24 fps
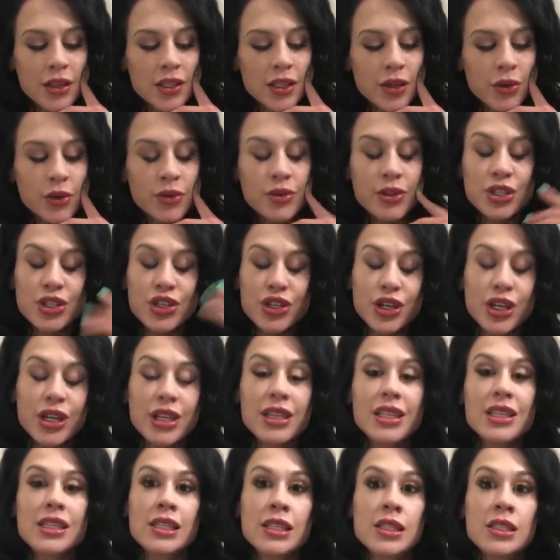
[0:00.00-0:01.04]
So in
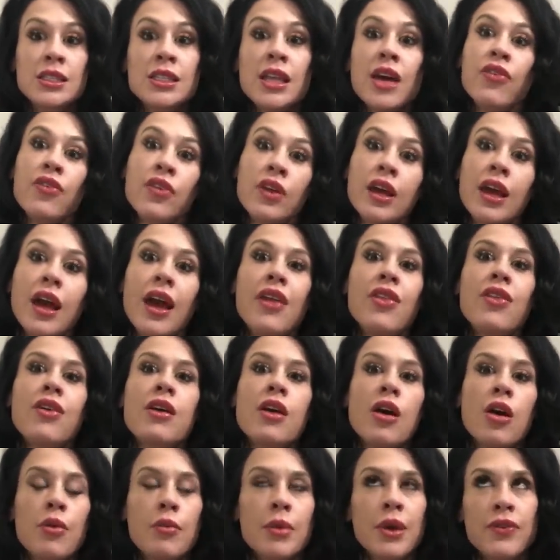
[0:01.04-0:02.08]
return, this has definitely, I
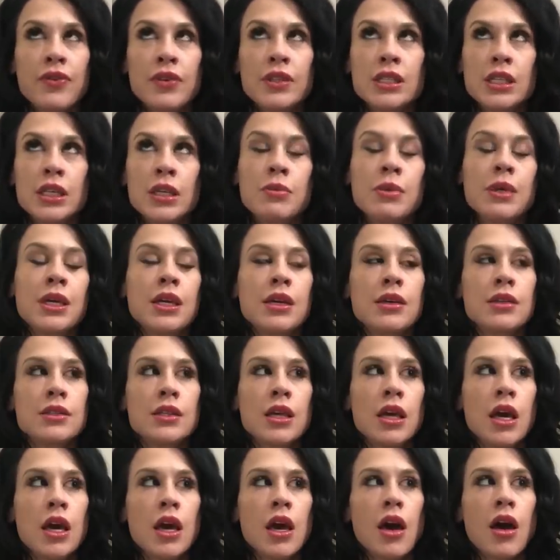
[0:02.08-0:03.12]
think, helped my physique
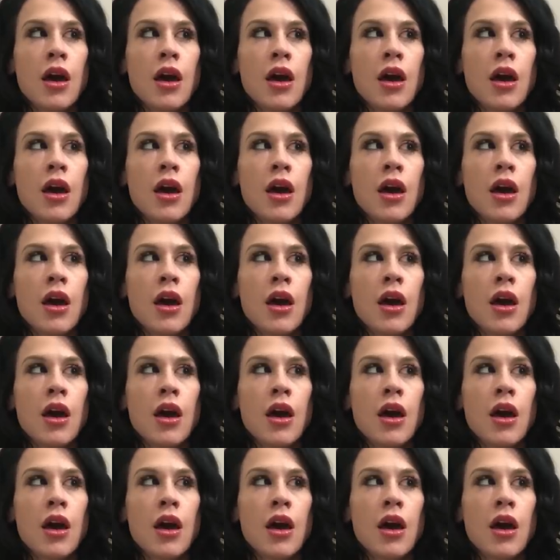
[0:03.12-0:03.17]
because